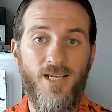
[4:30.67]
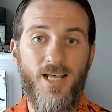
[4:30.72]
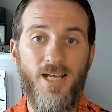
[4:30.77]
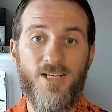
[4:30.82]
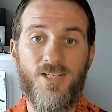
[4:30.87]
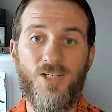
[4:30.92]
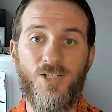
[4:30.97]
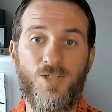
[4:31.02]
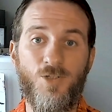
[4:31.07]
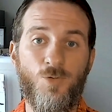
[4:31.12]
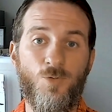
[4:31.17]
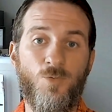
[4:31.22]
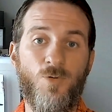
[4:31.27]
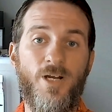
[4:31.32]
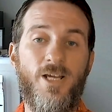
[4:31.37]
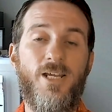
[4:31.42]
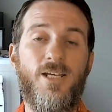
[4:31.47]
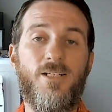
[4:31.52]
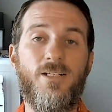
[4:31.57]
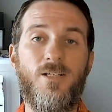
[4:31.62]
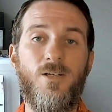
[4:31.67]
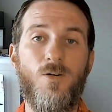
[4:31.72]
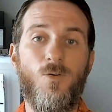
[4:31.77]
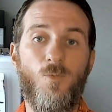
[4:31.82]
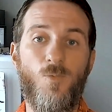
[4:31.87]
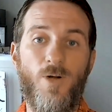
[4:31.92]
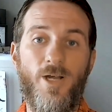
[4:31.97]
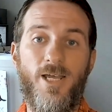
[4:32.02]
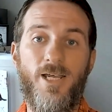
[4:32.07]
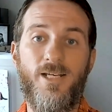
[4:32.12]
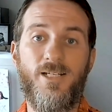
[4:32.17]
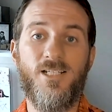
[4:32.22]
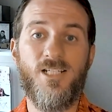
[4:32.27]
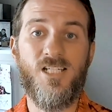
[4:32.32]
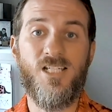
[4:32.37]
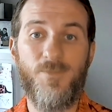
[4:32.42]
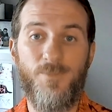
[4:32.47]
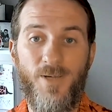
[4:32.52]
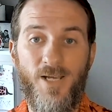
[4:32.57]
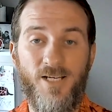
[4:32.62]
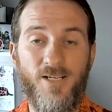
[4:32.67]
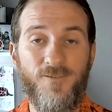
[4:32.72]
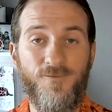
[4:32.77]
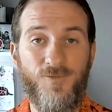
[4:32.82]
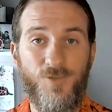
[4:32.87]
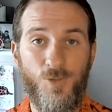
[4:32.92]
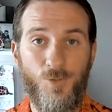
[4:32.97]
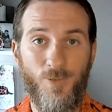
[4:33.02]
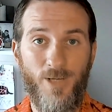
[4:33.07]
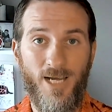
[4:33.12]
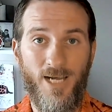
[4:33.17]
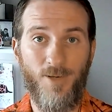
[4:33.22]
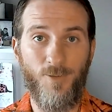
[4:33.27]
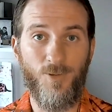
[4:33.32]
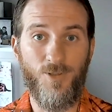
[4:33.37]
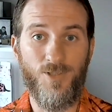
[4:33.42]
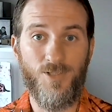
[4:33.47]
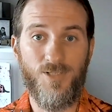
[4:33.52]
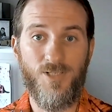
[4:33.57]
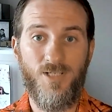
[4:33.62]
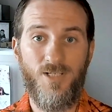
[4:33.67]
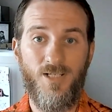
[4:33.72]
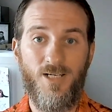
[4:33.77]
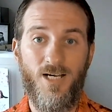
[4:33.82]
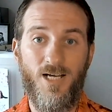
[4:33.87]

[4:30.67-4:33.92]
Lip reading: and it's a great way to spend a few hours.